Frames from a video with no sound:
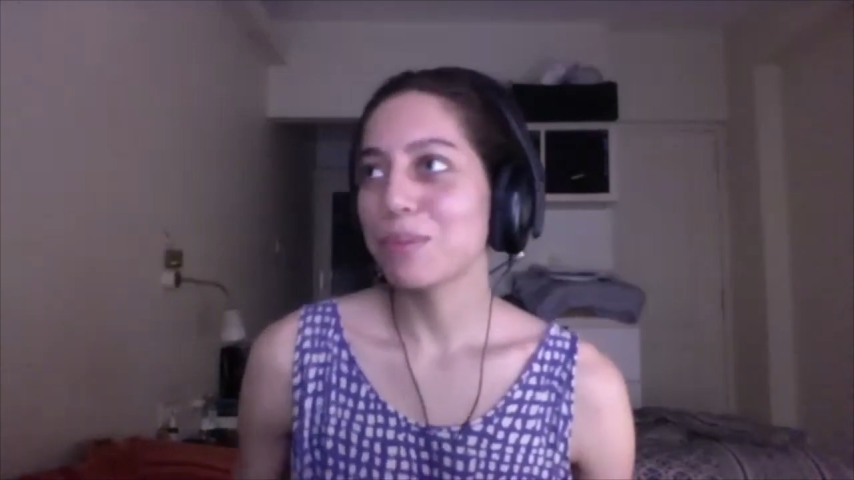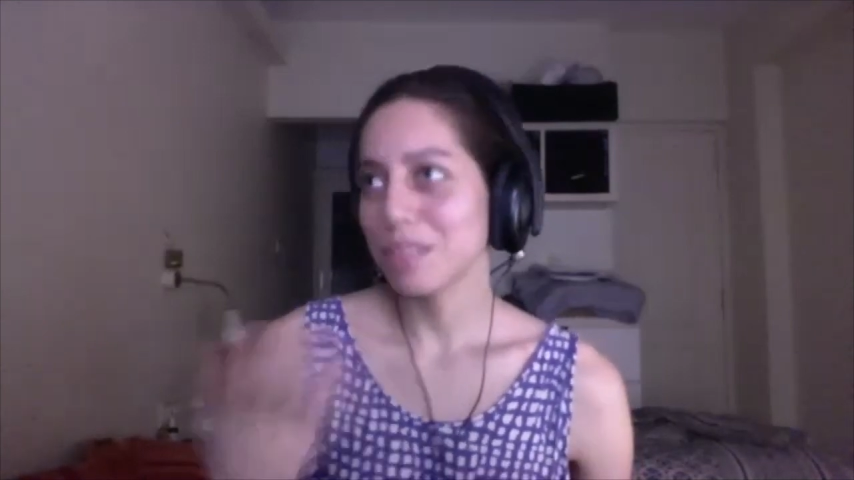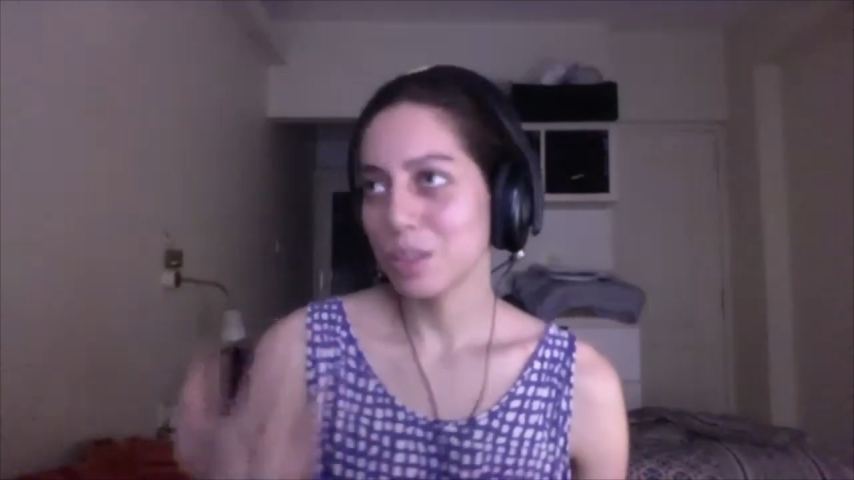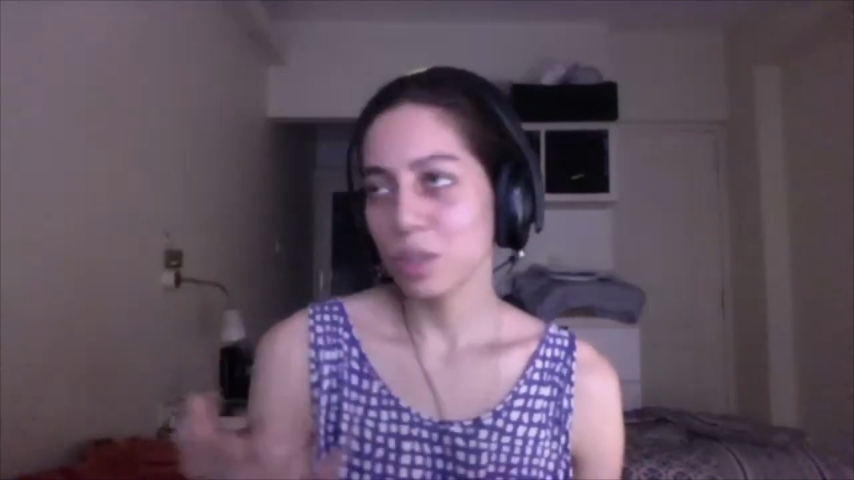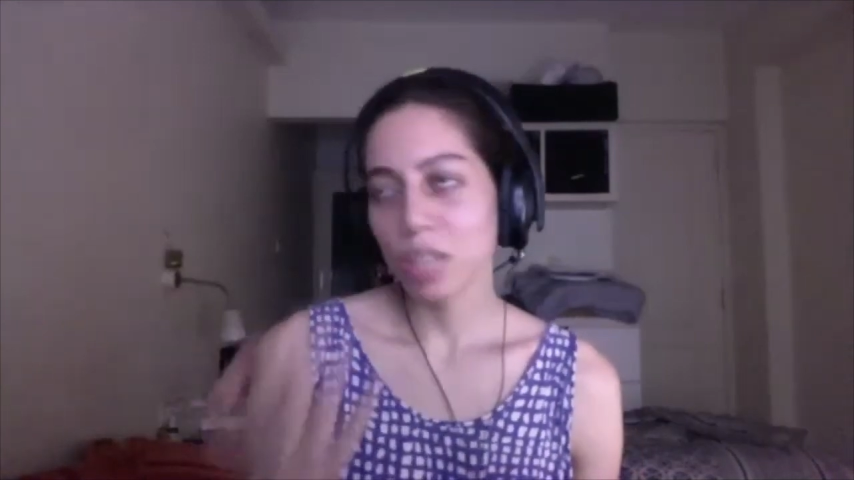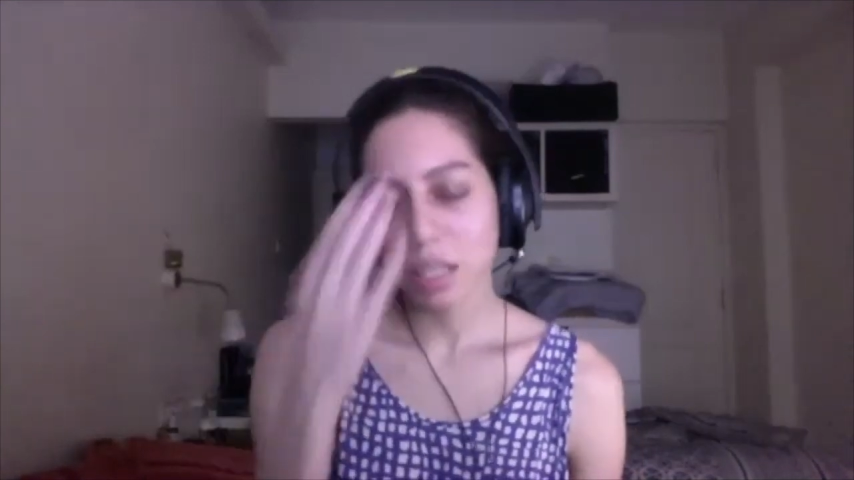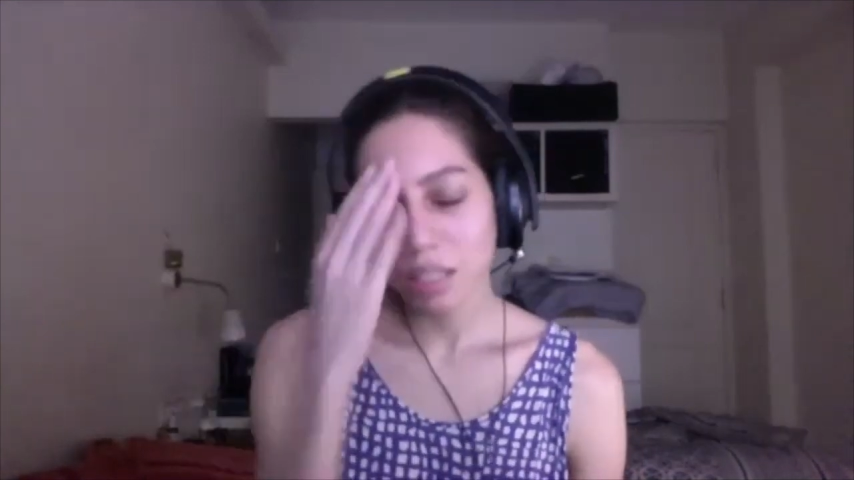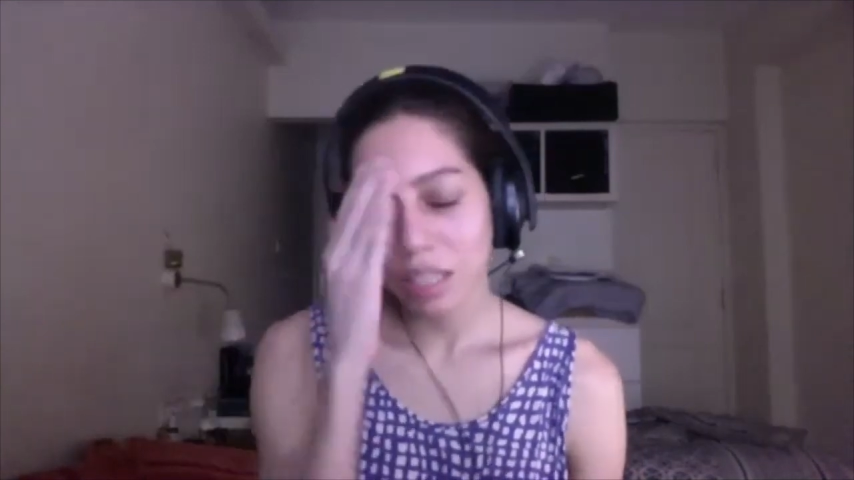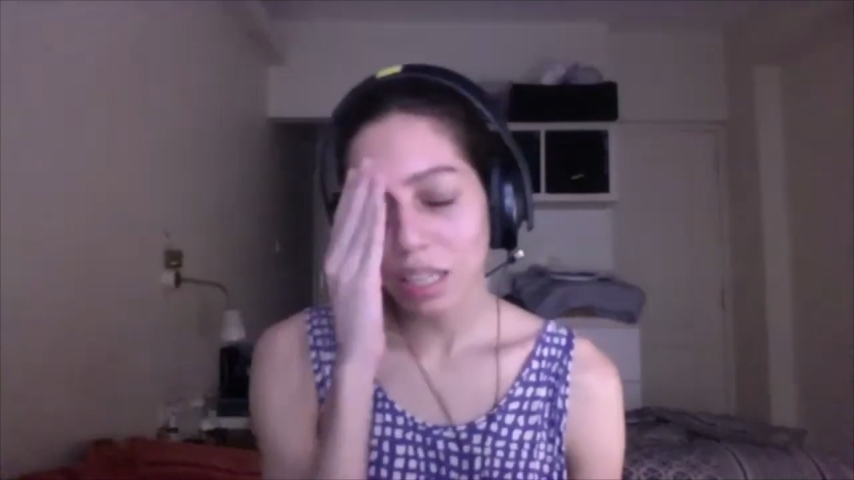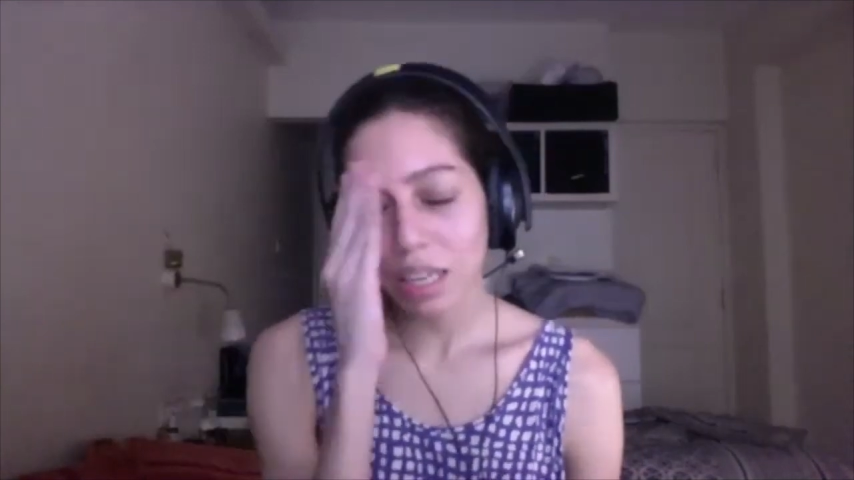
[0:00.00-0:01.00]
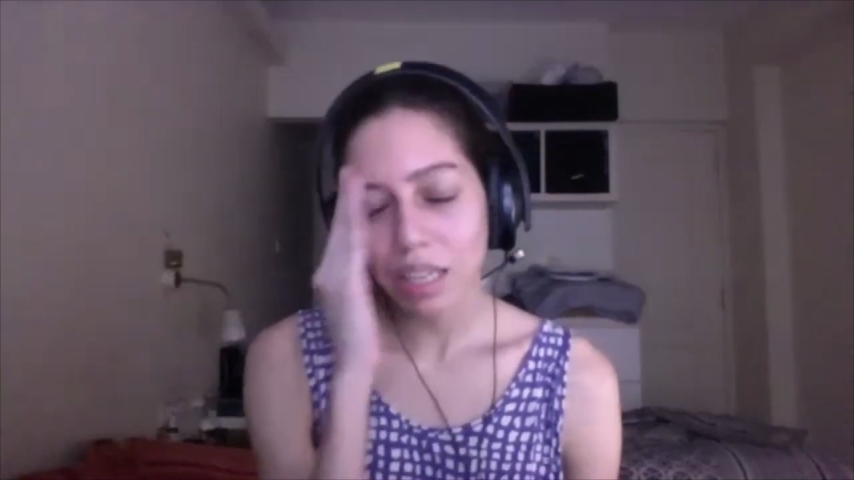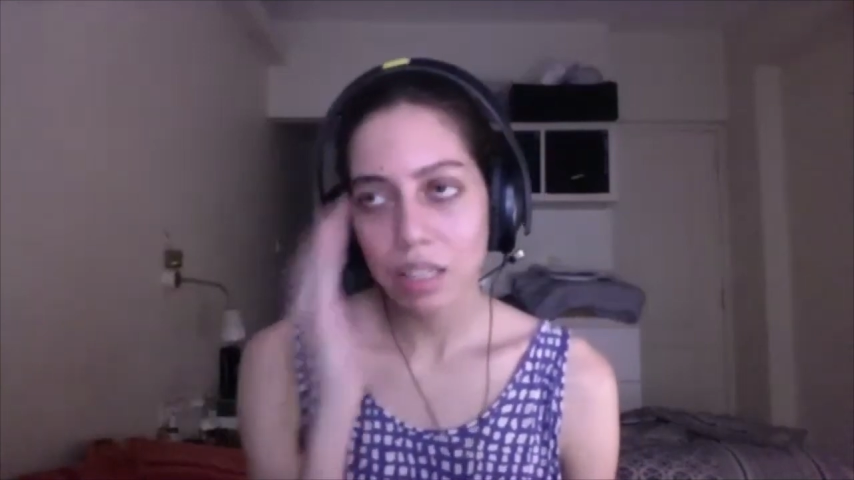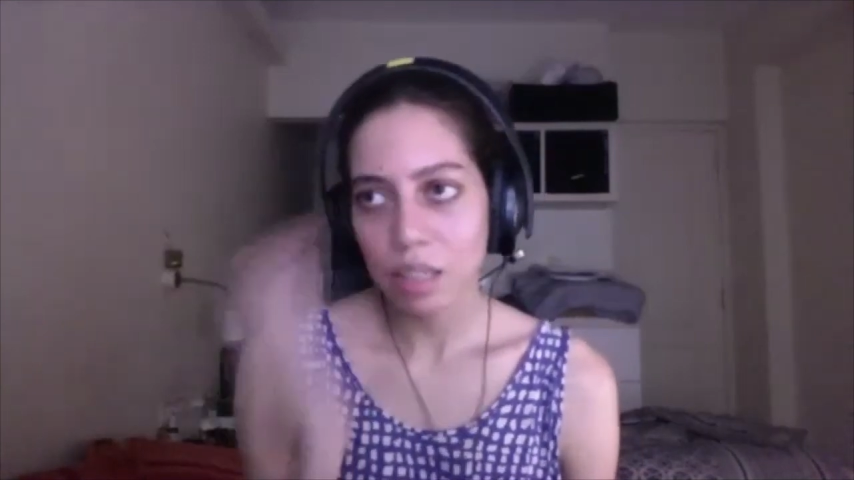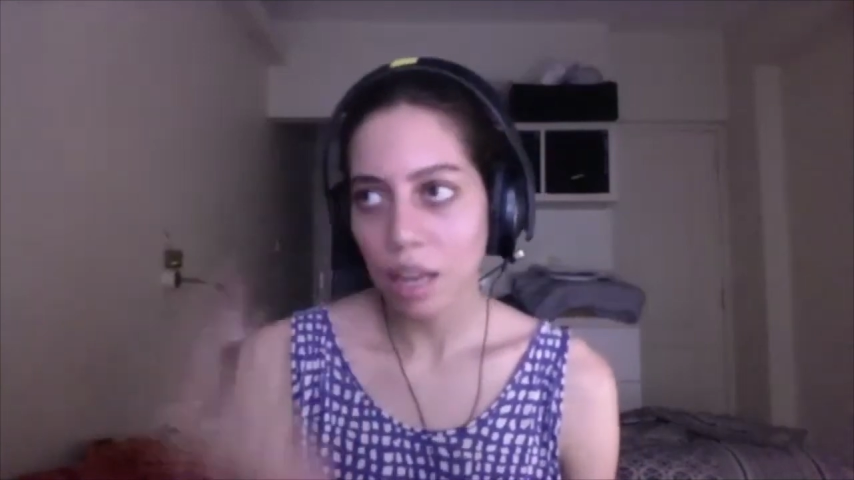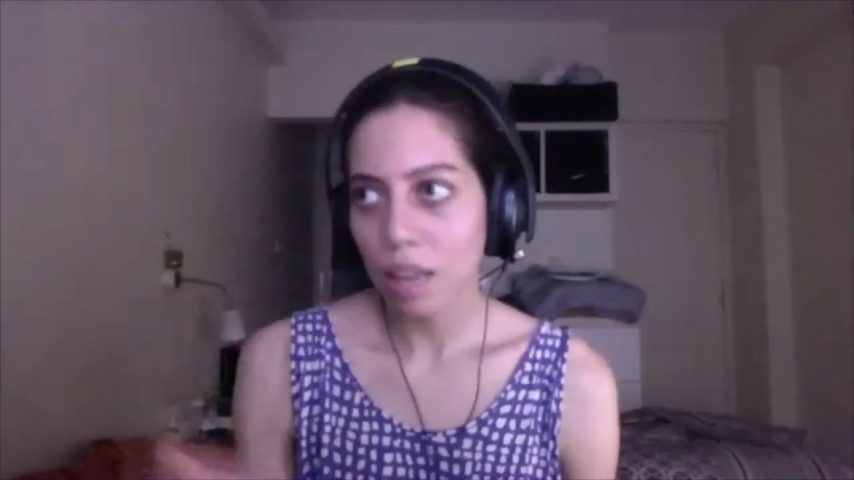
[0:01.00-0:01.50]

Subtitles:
Sushant Singh and his death,